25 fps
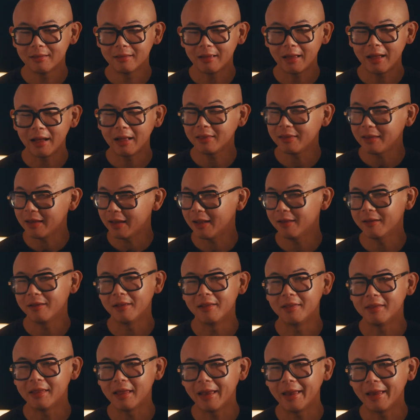At the end of
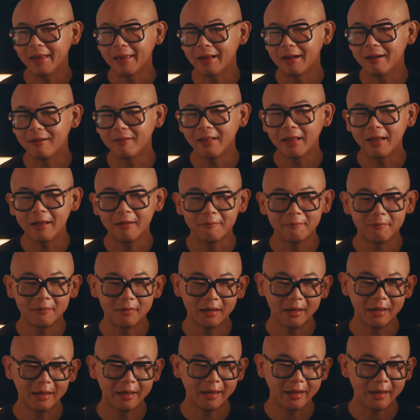the day, I'll have
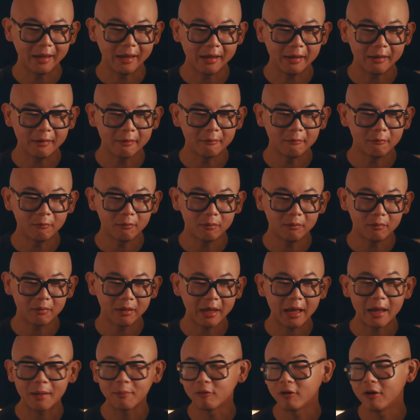a
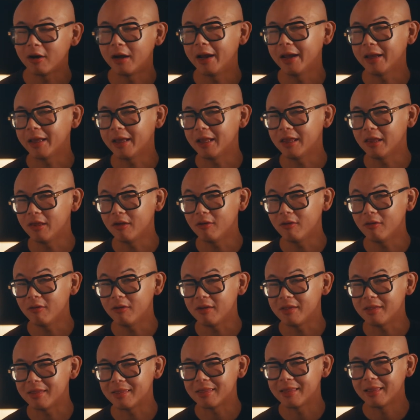camera I can
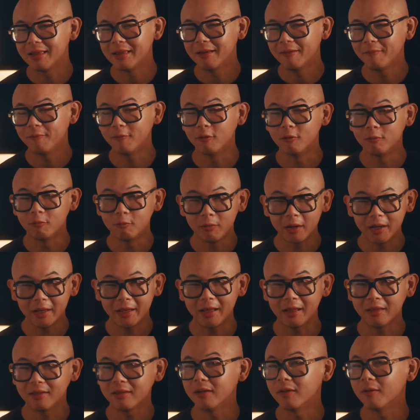use for
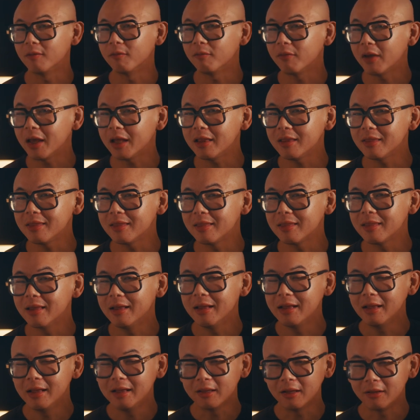weddings and events.
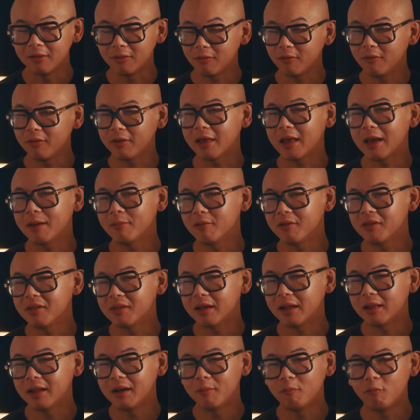The two cameras
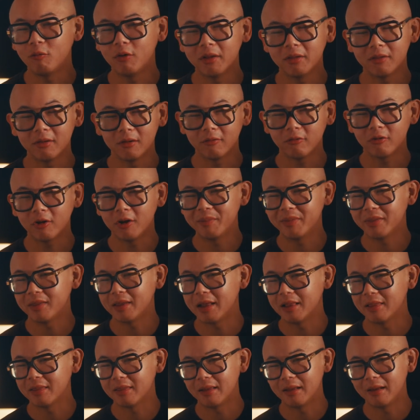set up, one's a crop
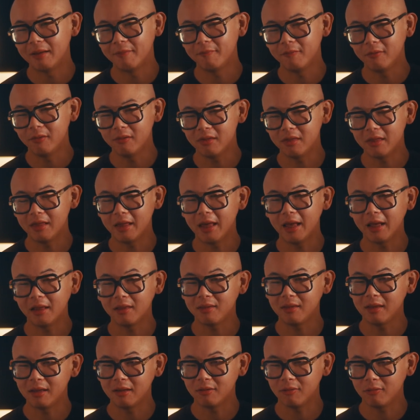sensor, Fuji
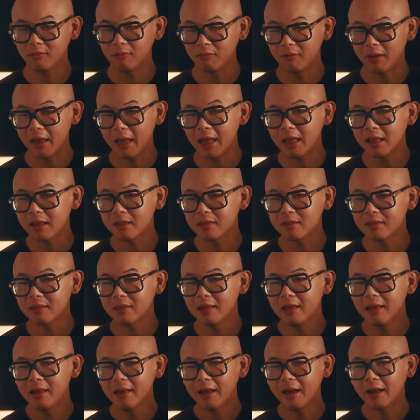X-T2s,
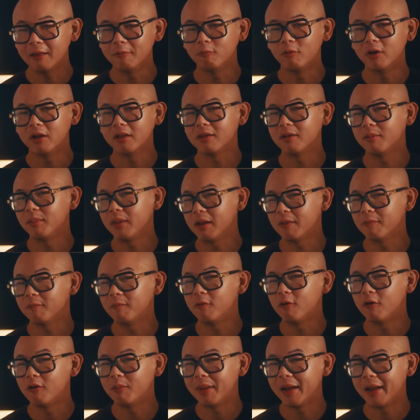and one's a medium
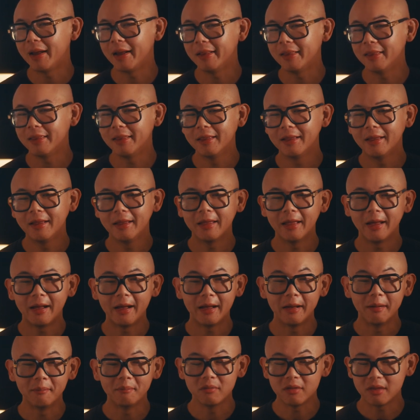format
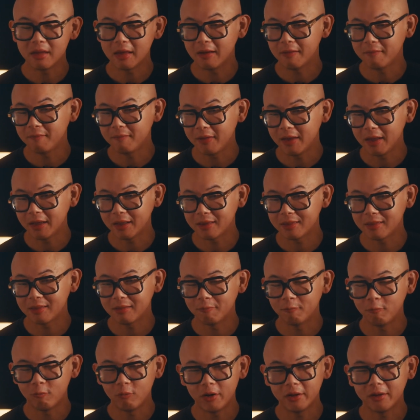
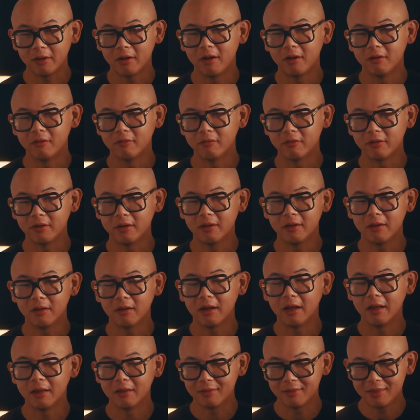GFX
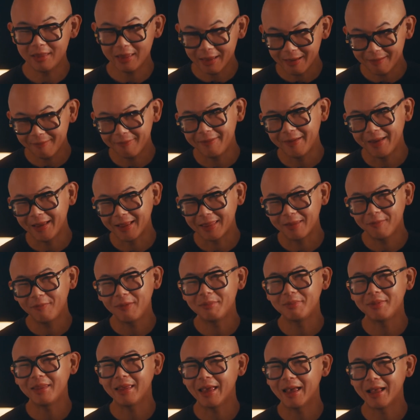
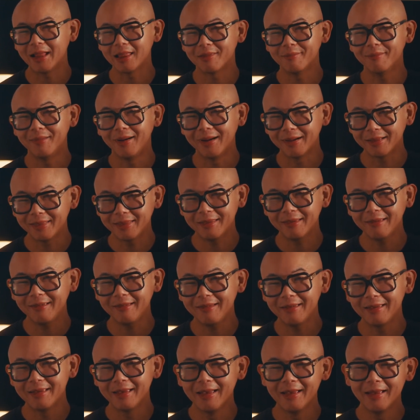50S Mark II.